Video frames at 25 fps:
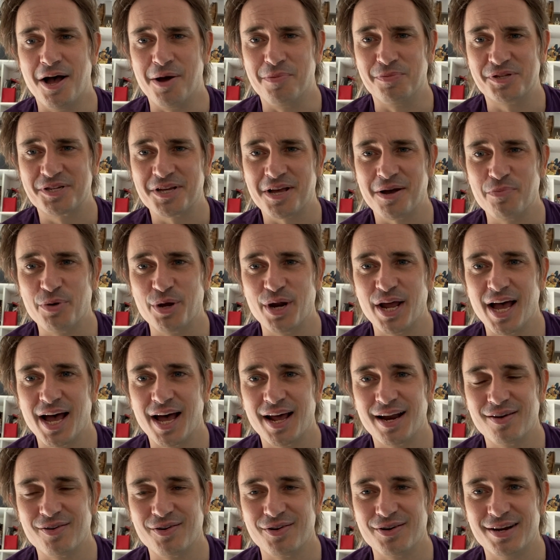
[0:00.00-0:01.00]
It's coming
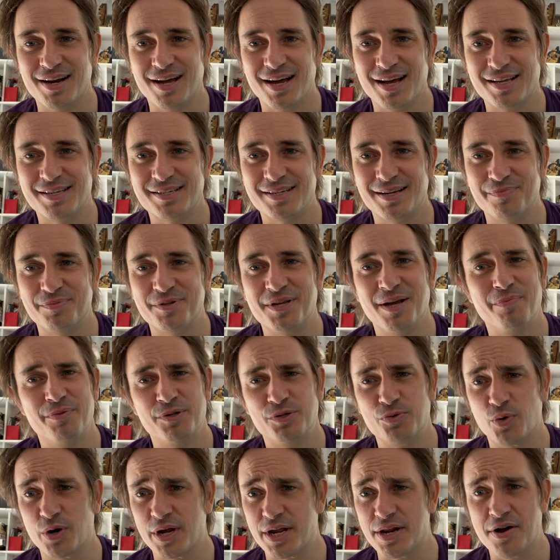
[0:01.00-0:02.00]
out on September
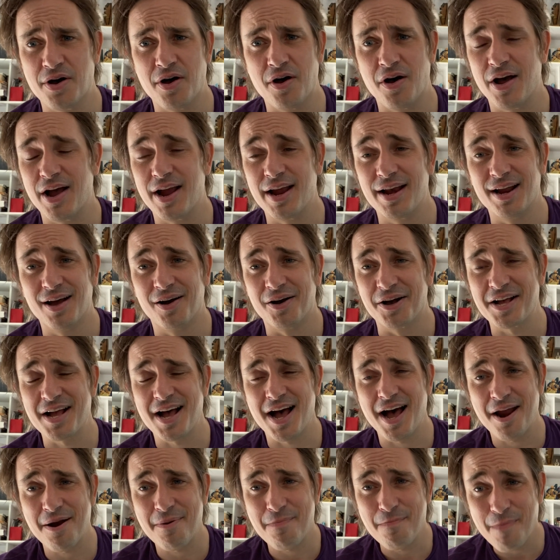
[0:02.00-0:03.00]
29. I
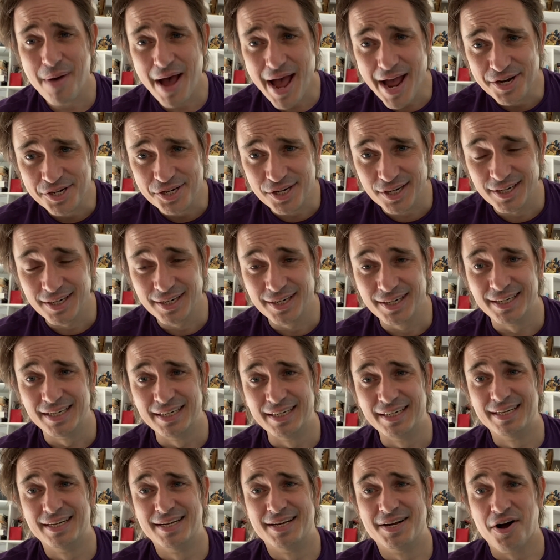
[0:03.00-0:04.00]
can't imagine,
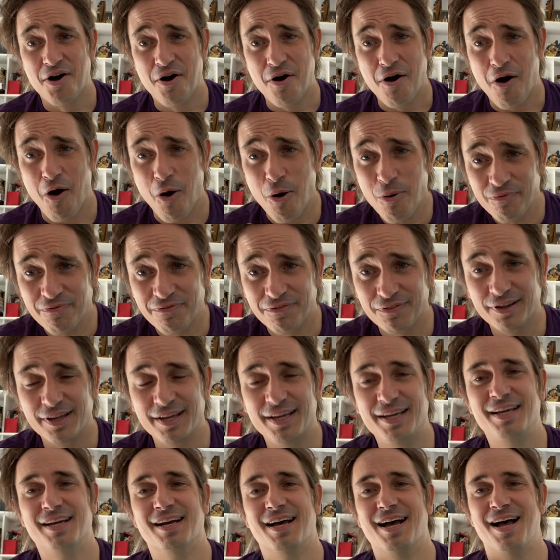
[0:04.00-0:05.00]

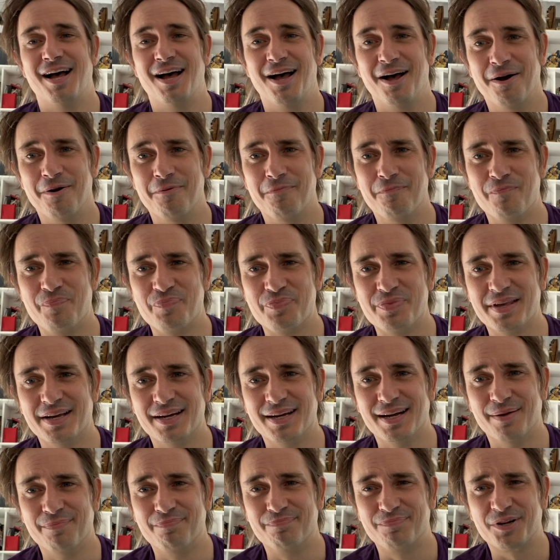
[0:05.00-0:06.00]
hopefully,
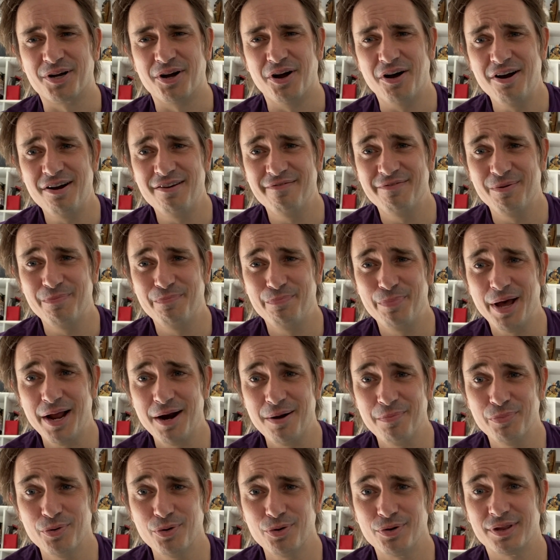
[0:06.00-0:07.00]
a kind of a better
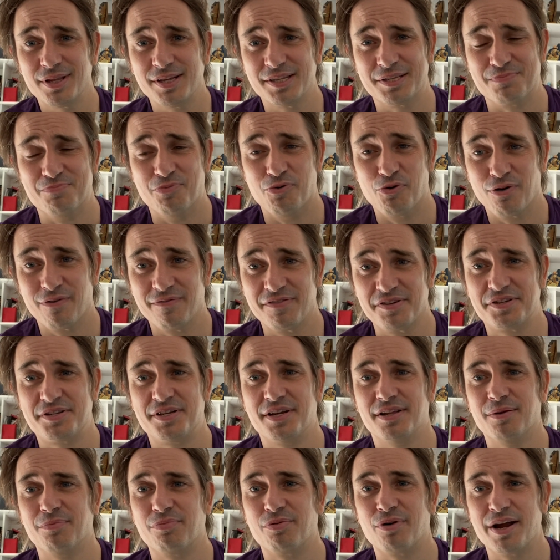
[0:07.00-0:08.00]
book that's more of a
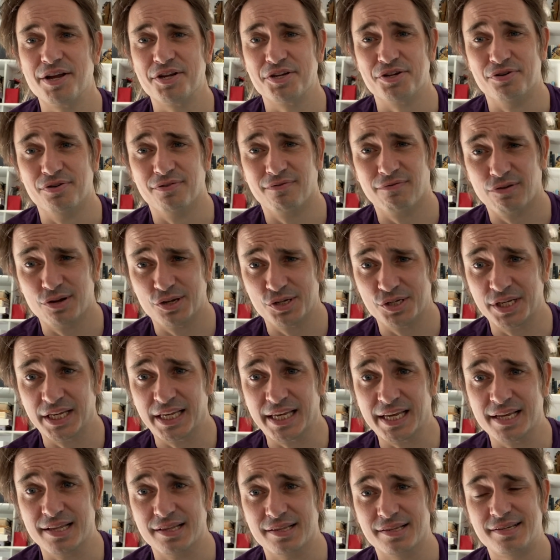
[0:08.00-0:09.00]
celebration of
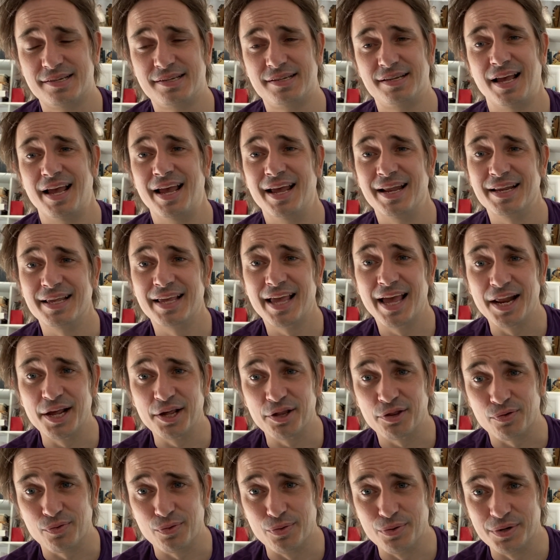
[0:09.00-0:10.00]
resilience and getting
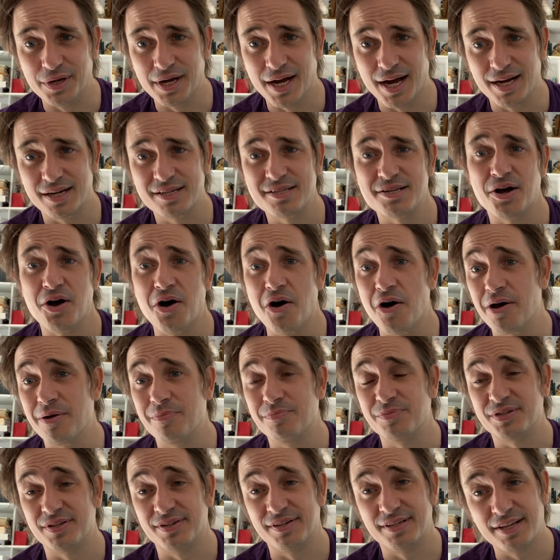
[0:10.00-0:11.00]
through dark
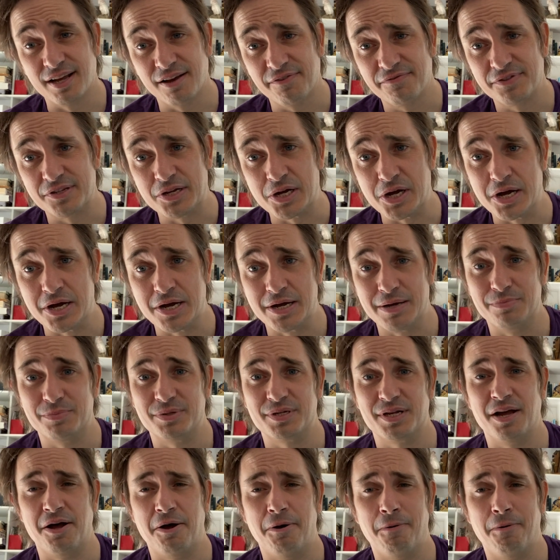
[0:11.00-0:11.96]
times and tough times.